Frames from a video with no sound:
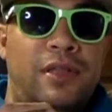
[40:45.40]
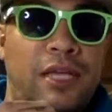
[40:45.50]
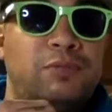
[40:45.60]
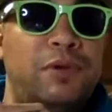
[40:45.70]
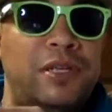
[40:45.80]

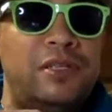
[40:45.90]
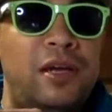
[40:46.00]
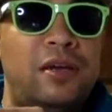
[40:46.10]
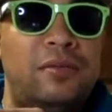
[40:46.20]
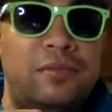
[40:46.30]
That's pretty
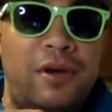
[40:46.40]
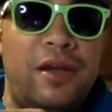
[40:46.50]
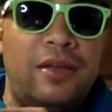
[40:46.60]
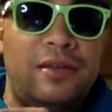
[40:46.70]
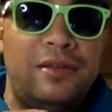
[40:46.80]
dumb,
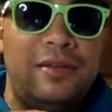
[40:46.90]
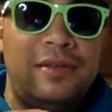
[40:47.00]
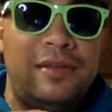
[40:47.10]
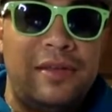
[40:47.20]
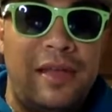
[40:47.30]
right?
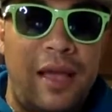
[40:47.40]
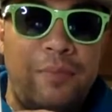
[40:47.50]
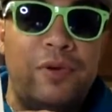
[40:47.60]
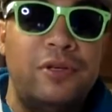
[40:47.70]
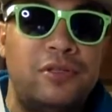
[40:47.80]

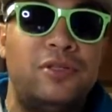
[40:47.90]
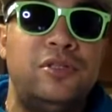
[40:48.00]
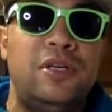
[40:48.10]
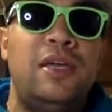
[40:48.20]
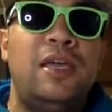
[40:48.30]
I'm pretty sure
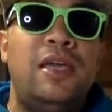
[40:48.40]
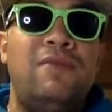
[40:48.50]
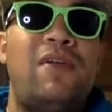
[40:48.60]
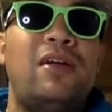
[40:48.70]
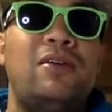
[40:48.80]

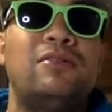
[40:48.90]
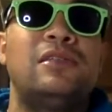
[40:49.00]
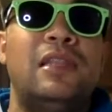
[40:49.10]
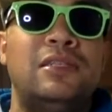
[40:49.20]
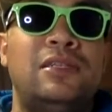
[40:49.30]
if that
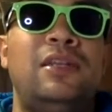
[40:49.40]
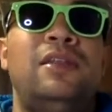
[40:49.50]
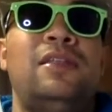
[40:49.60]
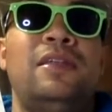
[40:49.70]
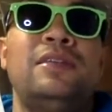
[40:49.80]
girl's
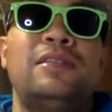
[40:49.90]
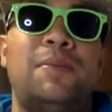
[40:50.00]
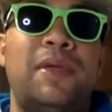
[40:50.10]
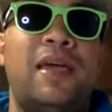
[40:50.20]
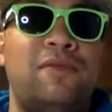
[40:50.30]
listening to this,
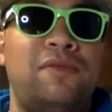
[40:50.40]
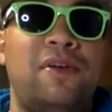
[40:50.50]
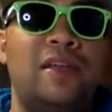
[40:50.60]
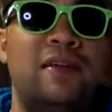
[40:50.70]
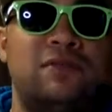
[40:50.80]
that'd be kind of
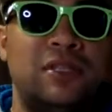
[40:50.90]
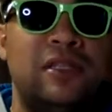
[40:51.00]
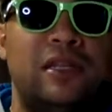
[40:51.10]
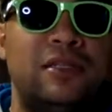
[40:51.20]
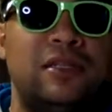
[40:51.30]
funny if
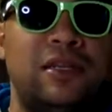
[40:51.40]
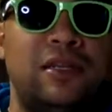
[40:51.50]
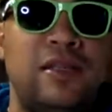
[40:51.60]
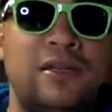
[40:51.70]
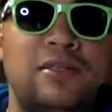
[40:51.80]
she's
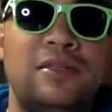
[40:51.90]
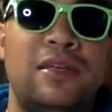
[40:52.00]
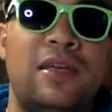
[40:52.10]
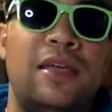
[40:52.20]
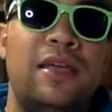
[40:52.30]
listening to
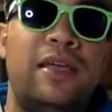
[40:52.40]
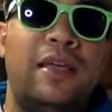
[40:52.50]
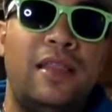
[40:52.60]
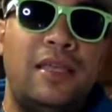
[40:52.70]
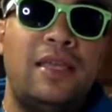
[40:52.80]
this.
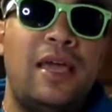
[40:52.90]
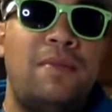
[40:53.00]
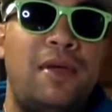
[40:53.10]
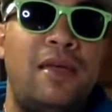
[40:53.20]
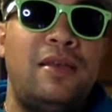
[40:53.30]
Like,
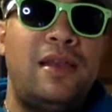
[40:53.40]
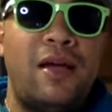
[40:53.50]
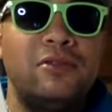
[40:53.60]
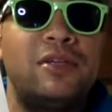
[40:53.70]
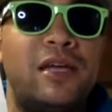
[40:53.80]
yeah, man,
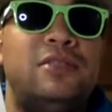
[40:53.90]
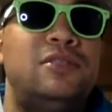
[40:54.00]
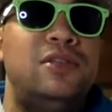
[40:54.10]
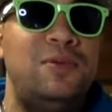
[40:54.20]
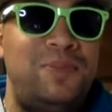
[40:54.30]
I was kind of
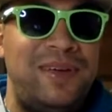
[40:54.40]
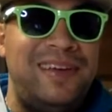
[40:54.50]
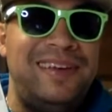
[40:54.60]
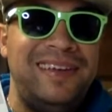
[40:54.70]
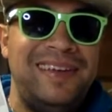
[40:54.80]

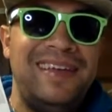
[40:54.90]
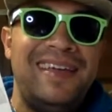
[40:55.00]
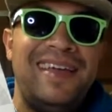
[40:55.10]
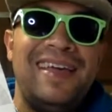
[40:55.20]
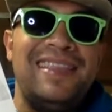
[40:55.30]
stupid
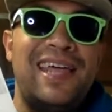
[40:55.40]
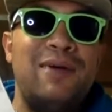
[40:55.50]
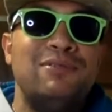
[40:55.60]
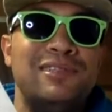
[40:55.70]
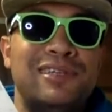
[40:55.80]
that
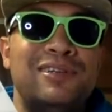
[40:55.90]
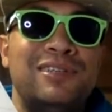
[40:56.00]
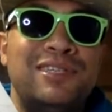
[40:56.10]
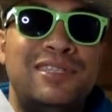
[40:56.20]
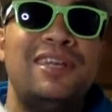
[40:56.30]
I was
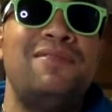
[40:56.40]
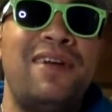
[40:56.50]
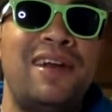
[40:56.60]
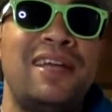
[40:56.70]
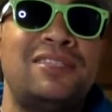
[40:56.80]
literally sitting
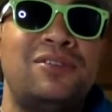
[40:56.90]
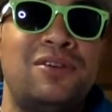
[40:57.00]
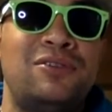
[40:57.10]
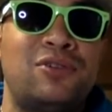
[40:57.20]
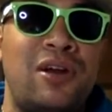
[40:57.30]
right next
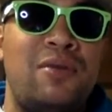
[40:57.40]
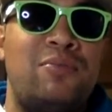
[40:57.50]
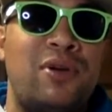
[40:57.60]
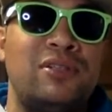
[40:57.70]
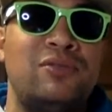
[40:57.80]
to her trying to
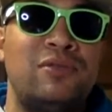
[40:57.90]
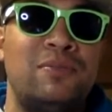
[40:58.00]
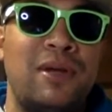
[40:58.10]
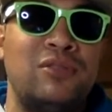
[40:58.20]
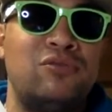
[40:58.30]
impress her
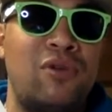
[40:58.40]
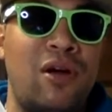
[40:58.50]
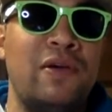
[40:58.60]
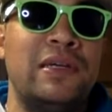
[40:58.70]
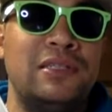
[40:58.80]
with my
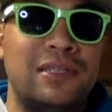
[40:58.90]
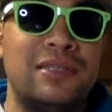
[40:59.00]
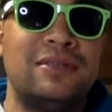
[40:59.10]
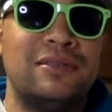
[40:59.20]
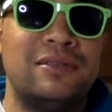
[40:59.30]
drawing
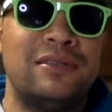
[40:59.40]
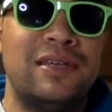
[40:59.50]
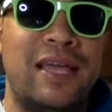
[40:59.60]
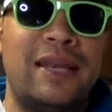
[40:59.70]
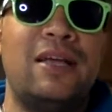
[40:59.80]
skills.
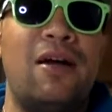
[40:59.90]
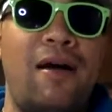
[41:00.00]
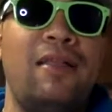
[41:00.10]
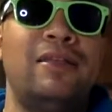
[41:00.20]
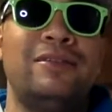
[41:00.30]
And in
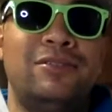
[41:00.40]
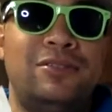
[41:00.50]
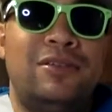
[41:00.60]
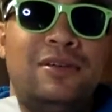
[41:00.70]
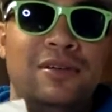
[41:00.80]

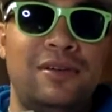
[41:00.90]
college.